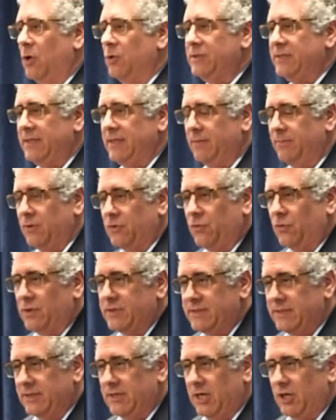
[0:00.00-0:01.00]
most of them
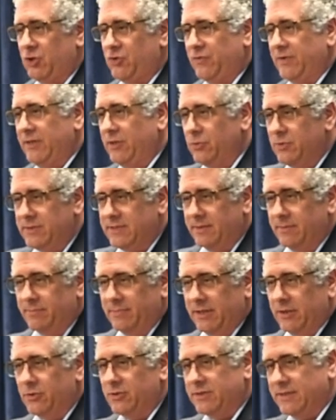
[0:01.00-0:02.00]
across the country use them
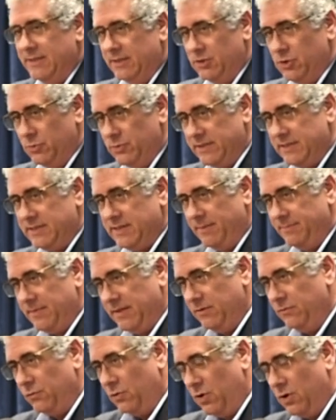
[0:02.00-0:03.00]
because they're doing
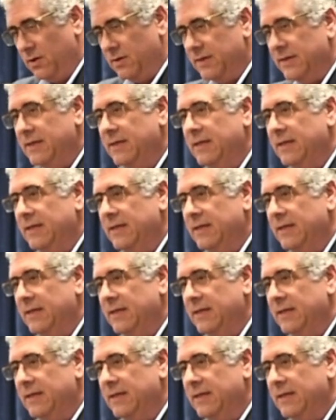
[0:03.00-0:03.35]
something wrong.